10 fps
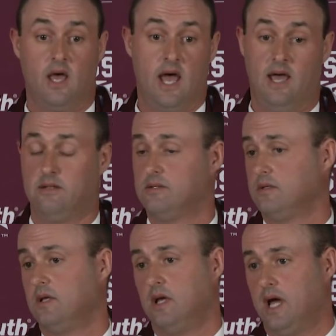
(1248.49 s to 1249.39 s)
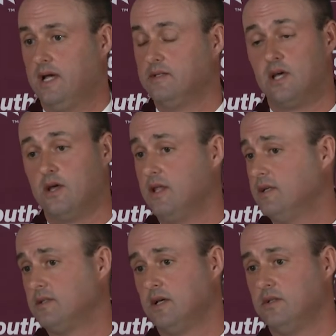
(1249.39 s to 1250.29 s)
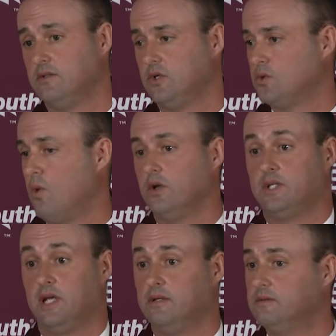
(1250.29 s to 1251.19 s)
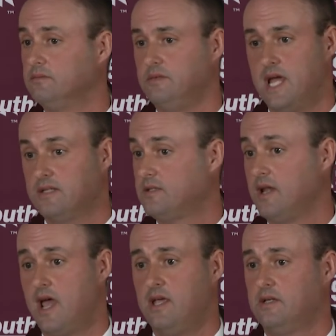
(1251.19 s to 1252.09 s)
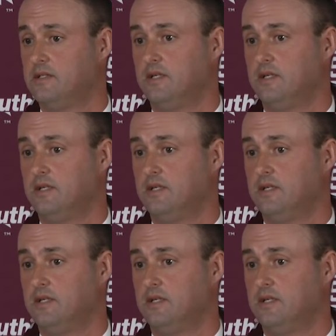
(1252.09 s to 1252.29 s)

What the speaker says: And I can tell you this, that just watching yesterday,